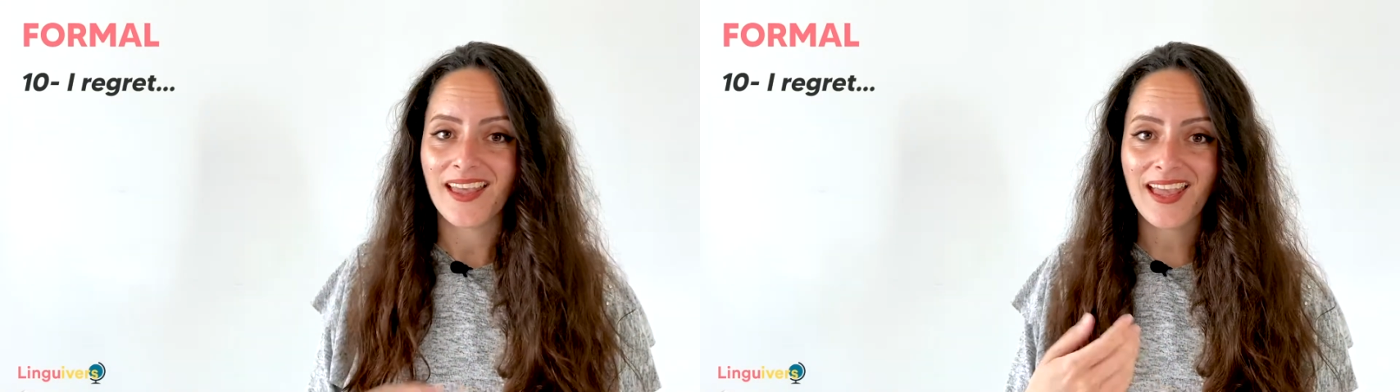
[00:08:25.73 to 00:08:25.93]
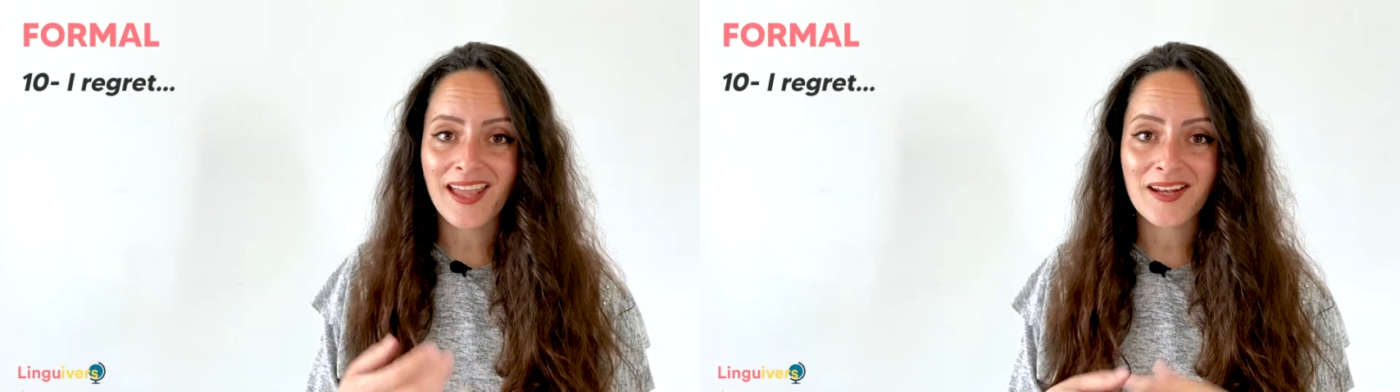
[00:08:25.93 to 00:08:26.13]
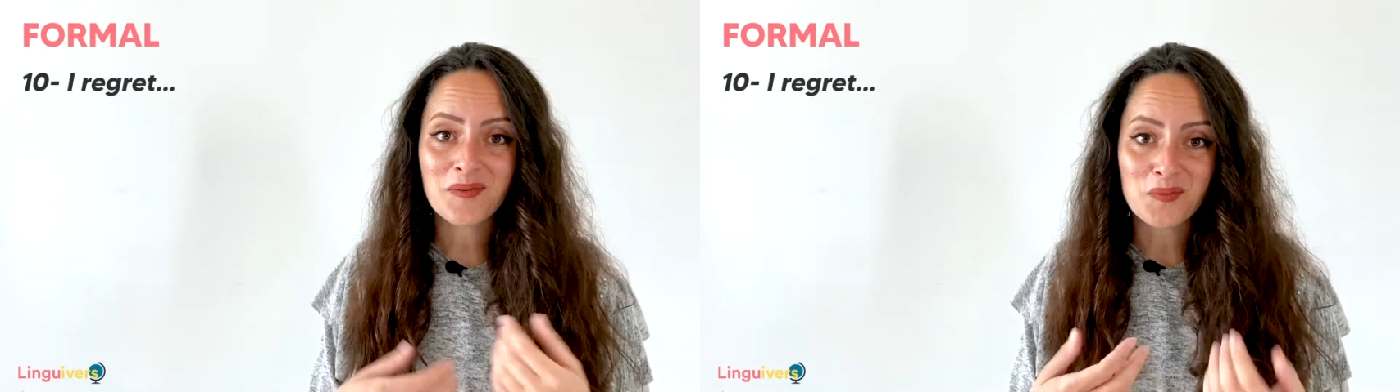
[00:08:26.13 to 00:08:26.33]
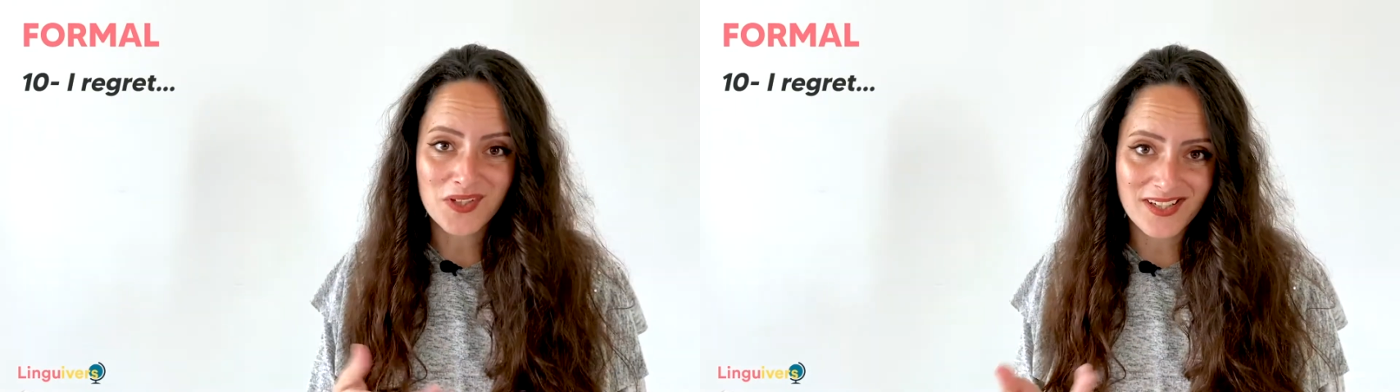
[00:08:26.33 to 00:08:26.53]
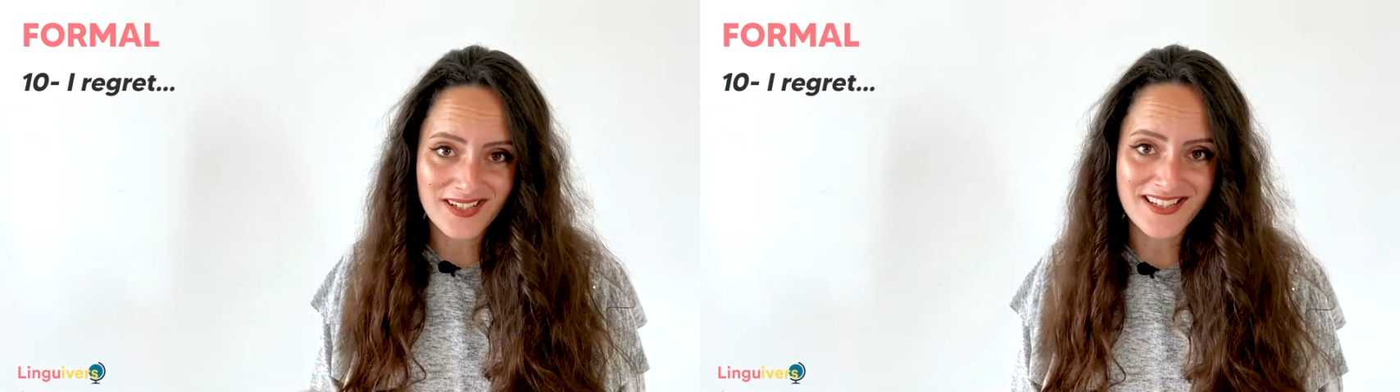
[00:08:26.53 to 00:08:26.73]
and
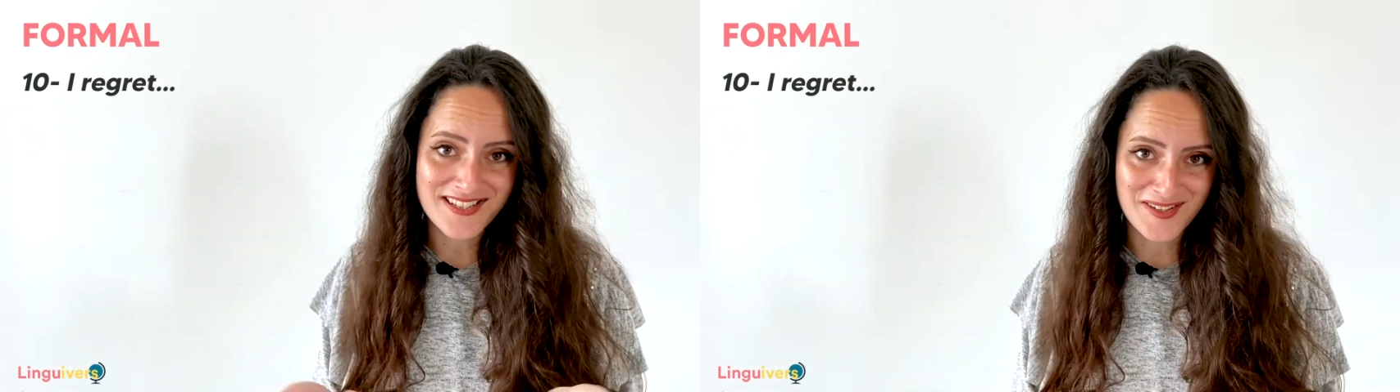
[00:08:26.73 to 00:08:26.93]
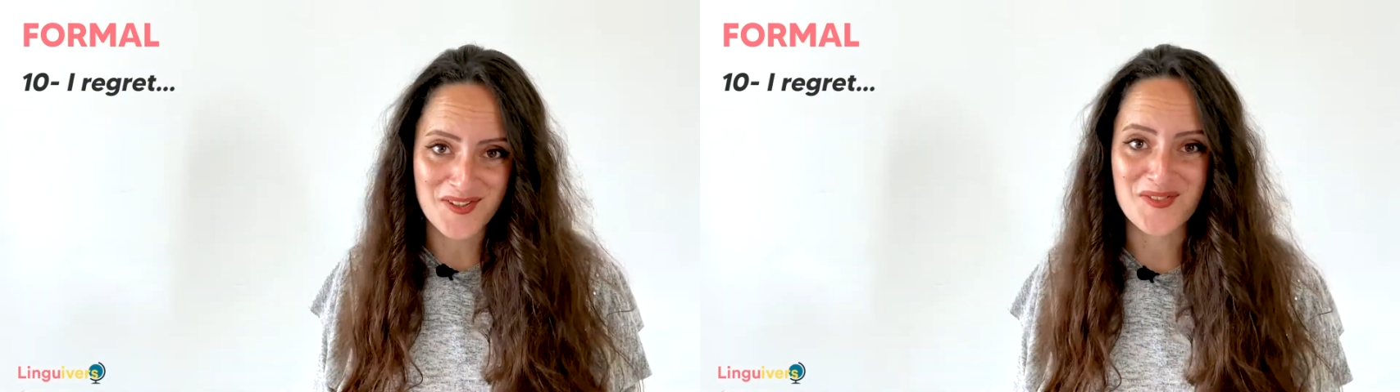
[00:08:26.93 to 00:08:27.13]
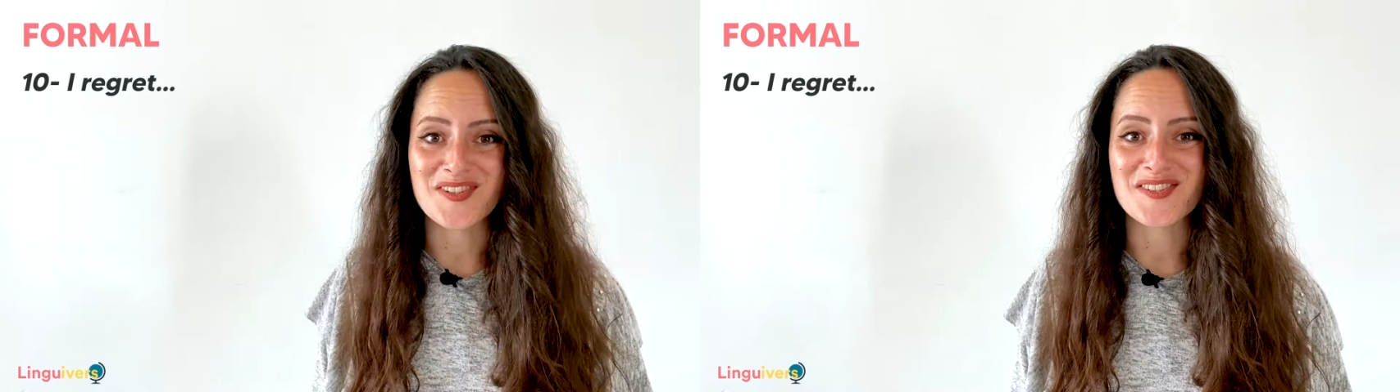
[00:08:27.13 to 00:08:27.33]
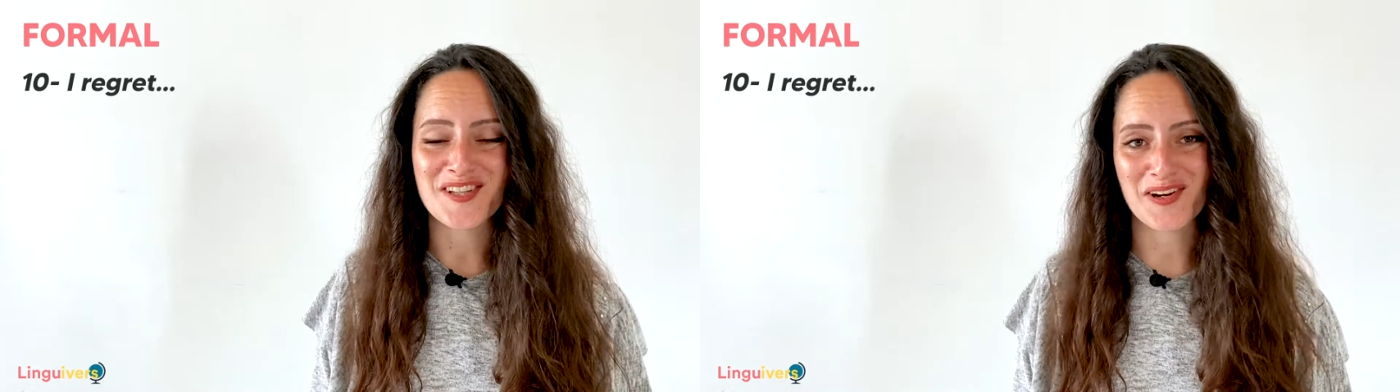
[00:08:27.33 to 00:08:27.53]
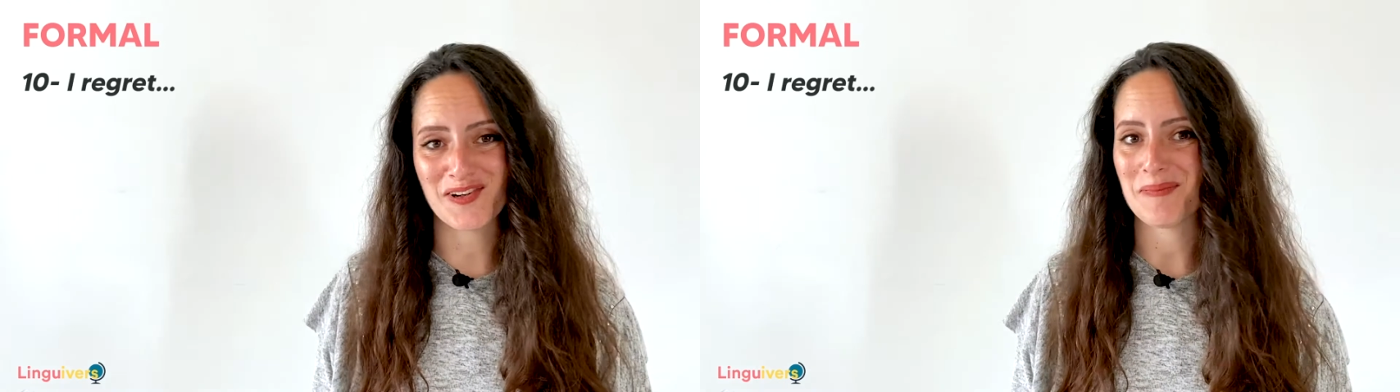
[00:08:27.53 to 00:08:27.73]
what it is that you feel
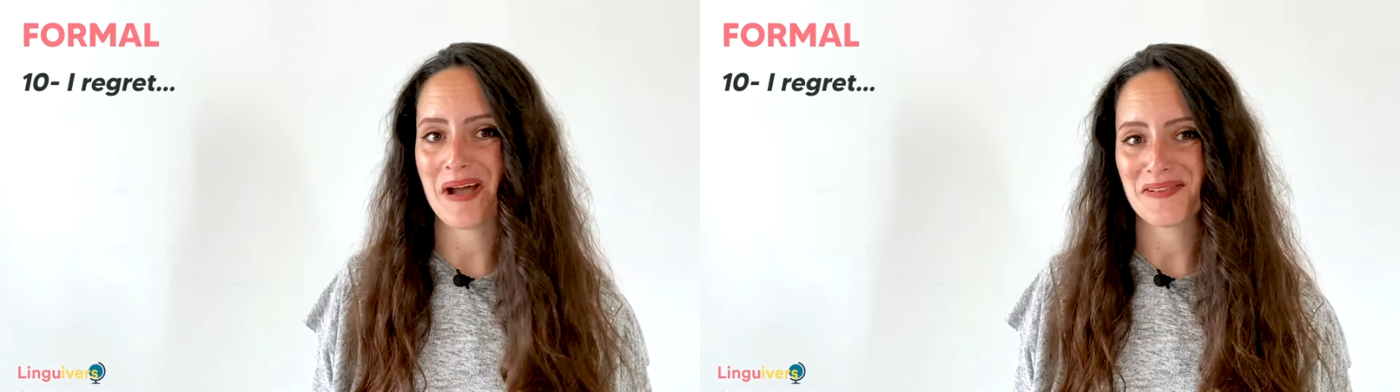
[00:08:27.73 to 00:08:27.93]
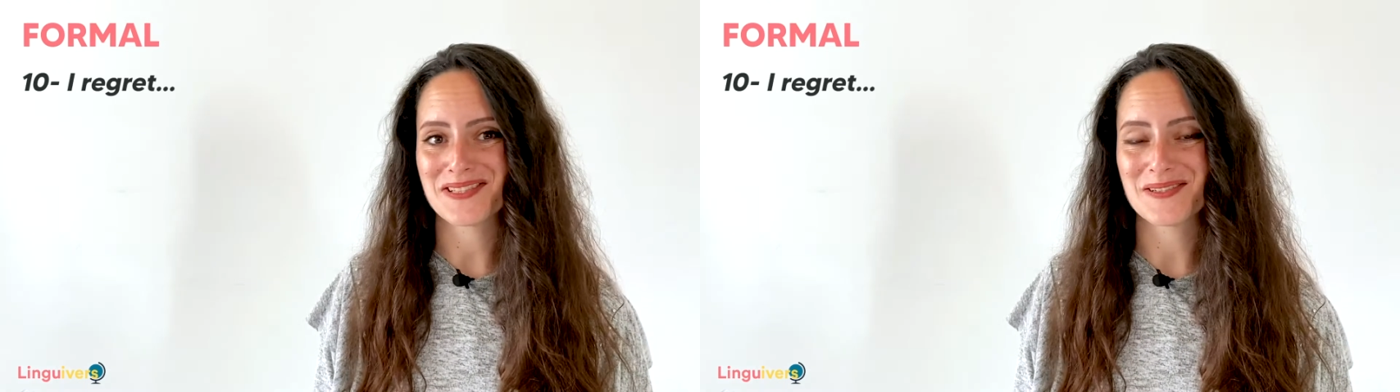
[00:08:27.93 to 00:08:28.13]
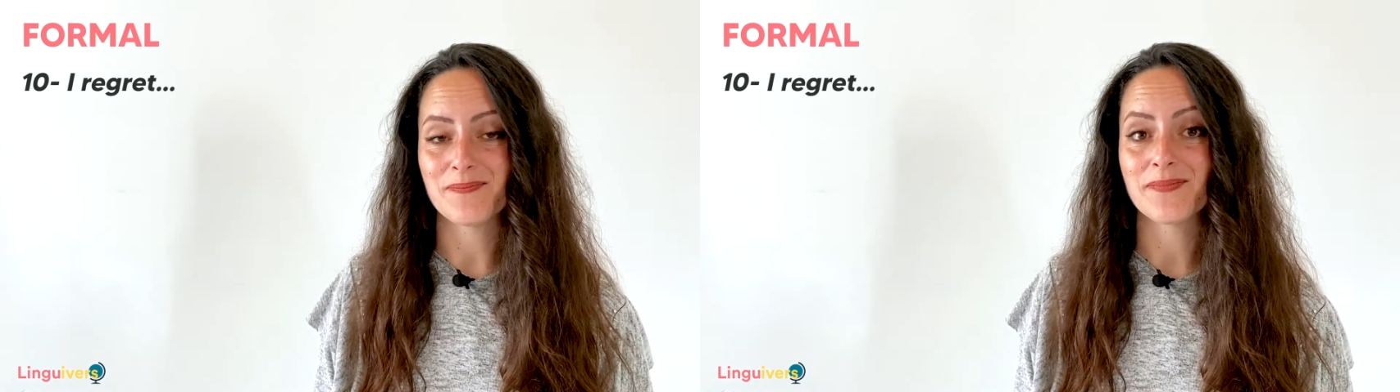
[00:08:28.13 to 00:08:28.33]
sorry about.